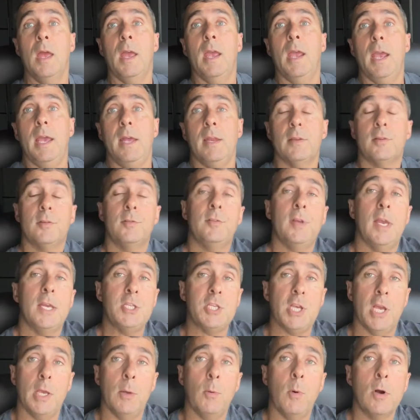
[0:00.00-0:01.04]
Hey, this is
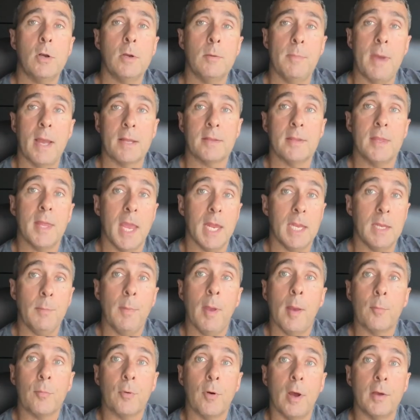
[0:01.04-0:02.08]
AJ. Welcome back to the
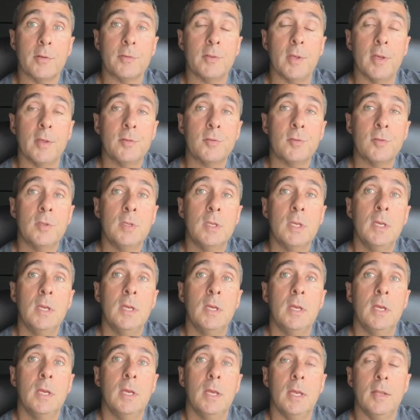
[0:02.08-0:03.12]
Handyman process.
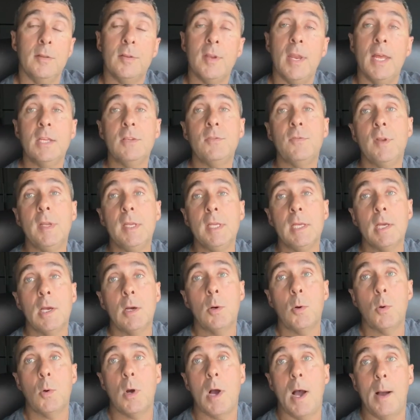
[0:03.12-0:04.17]
In today's
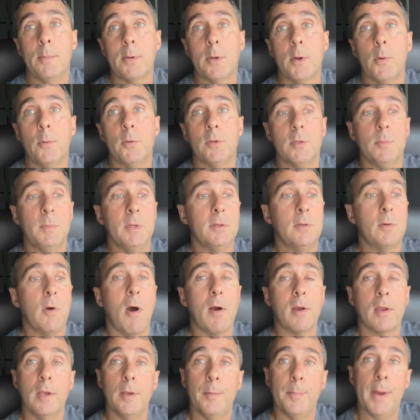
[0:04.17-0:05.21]
video, I'm going to be
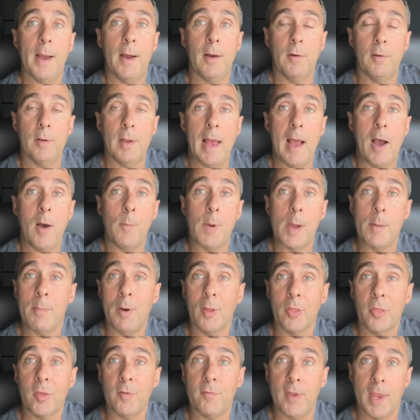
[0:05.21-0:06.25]
talking about how my
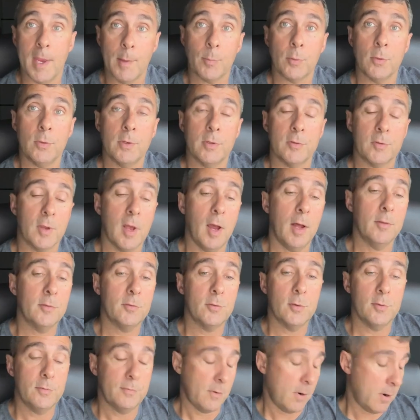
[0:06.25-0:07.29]
month of April has gone
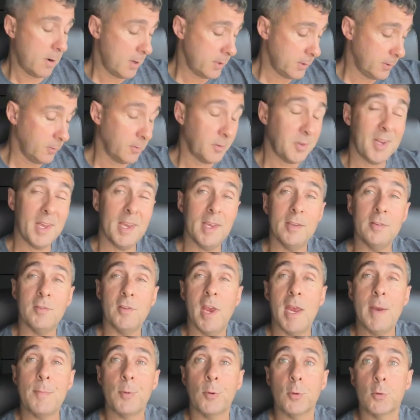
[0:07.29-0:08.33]
so far. So today is
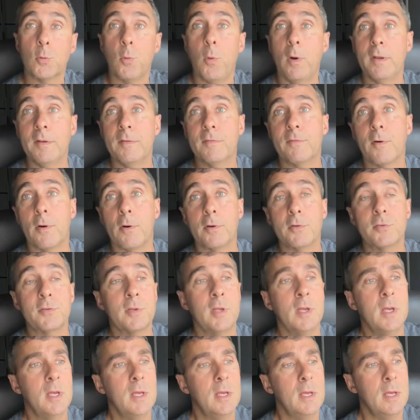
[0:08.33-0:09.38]
April 21st,
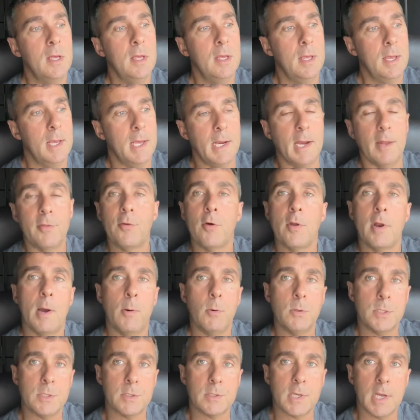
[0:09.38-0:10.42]
and I thought I
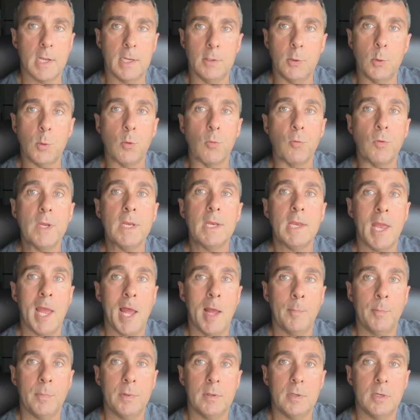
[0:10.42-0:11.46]
would just kind of do a
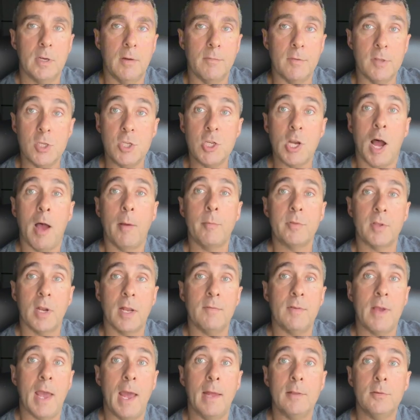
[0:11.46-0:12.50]
recap of the jobs that
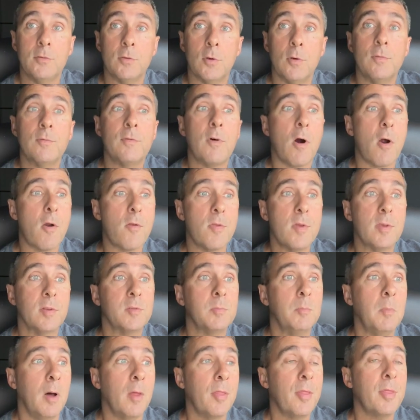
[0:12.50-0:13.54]
I've had so far this
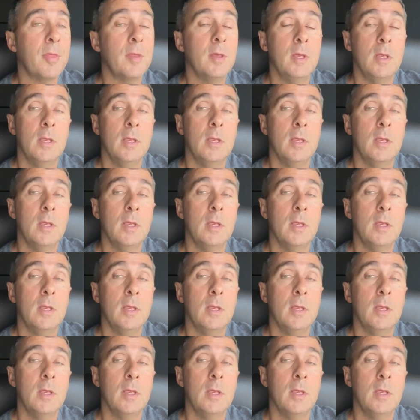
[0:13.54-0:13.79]
month,